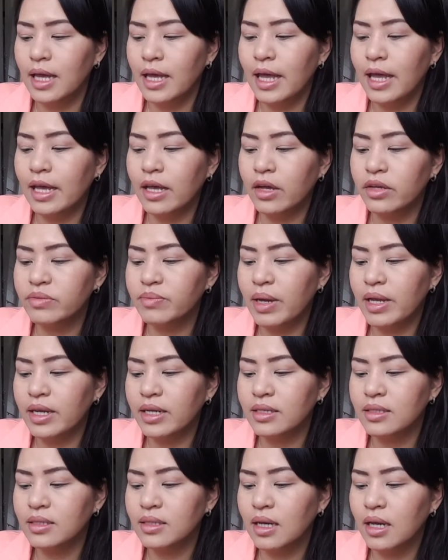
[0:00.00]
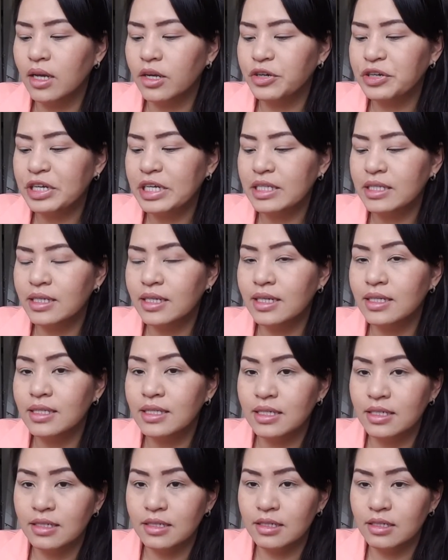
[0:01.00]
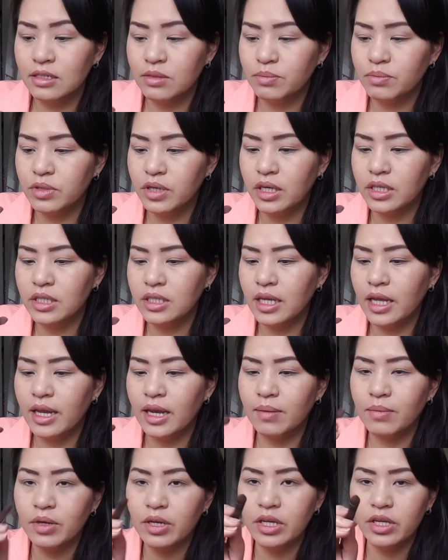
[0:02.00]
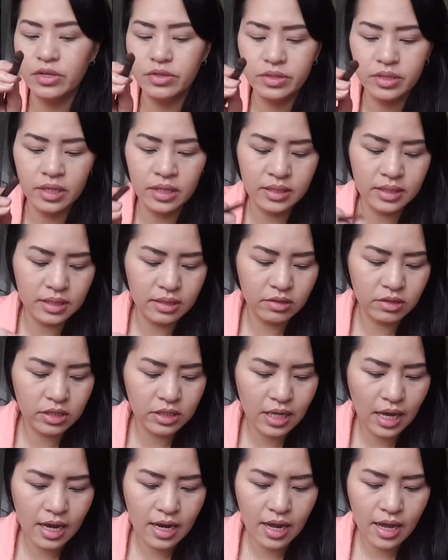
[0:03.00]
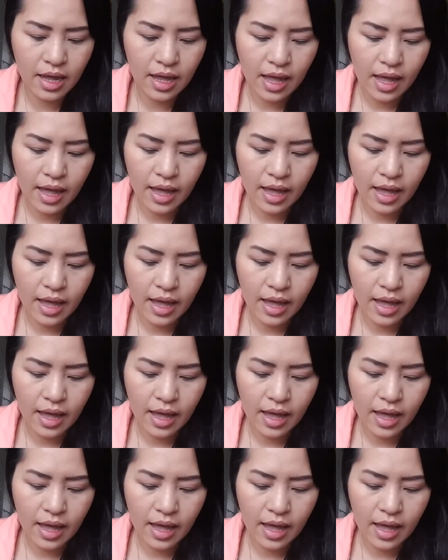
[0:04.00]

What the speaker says: The It Cosmetics Crease and Concealer Brush, and I'm going to use the concealer side.